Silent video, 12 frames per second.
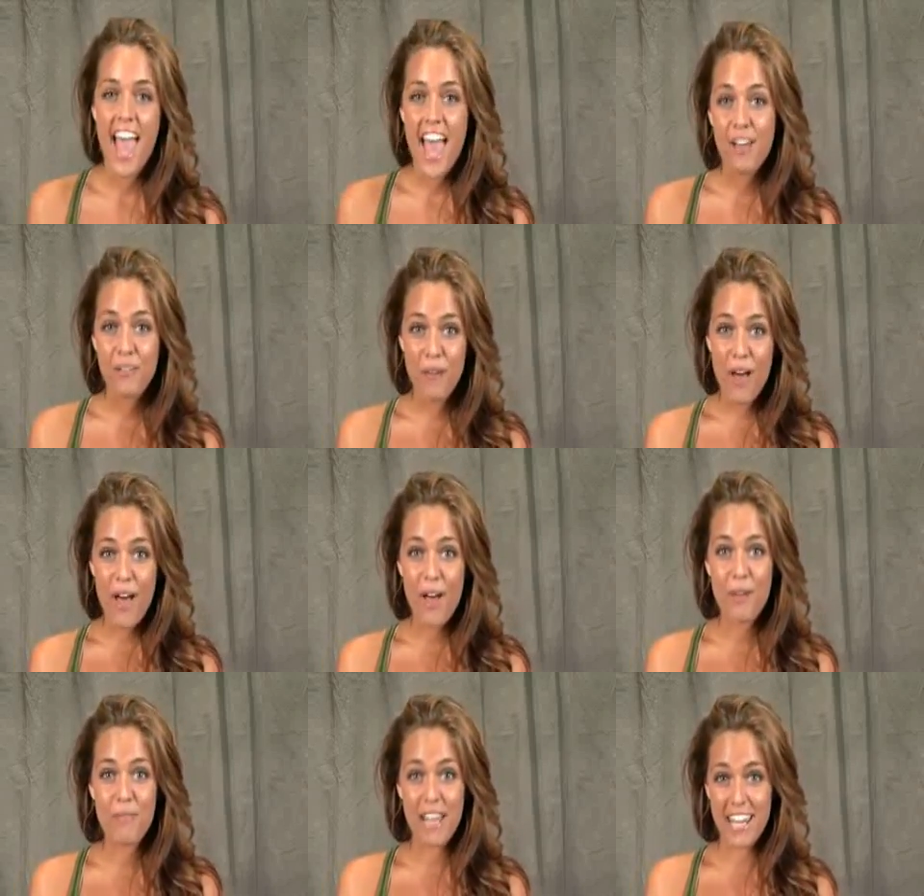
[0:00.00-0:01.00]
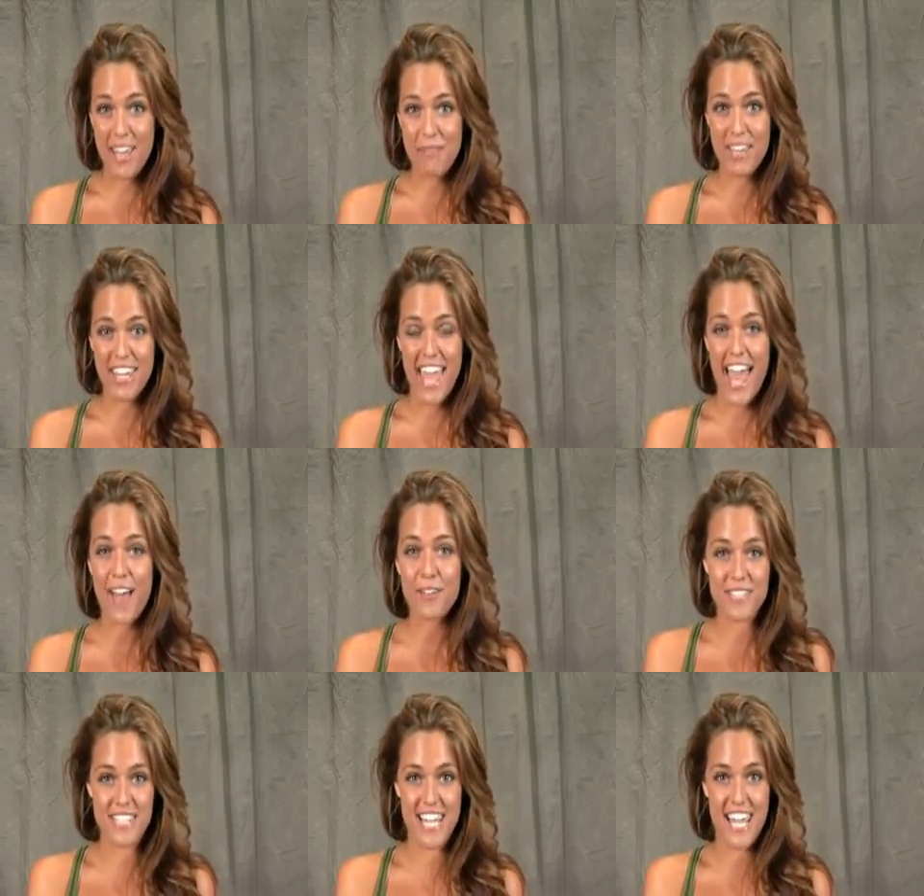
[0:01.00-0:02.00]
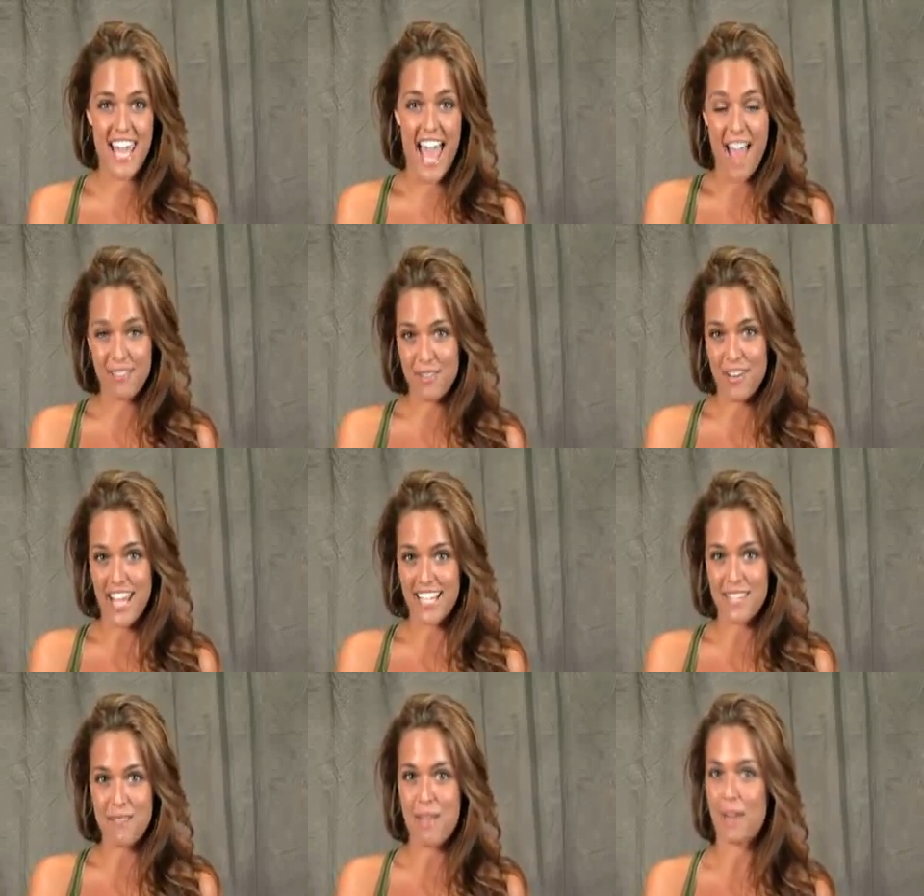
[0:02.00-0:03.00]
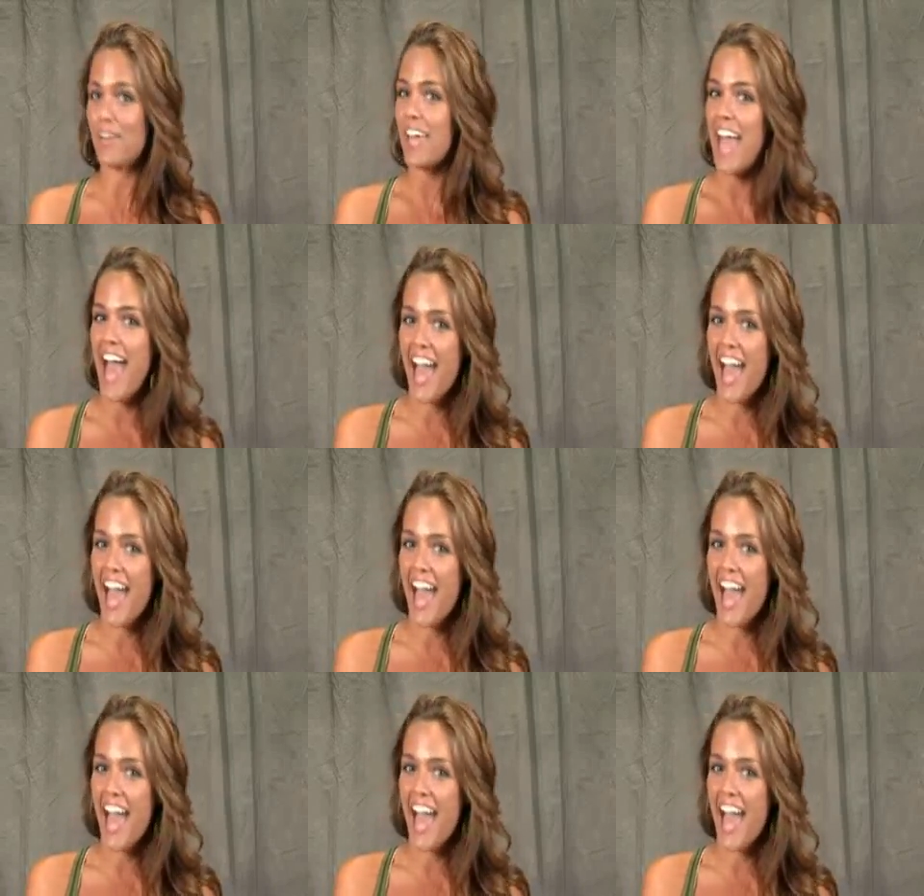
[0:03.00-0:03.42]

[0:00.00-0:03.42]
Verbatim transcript: Hello, my name is Kelsey. I'm the next American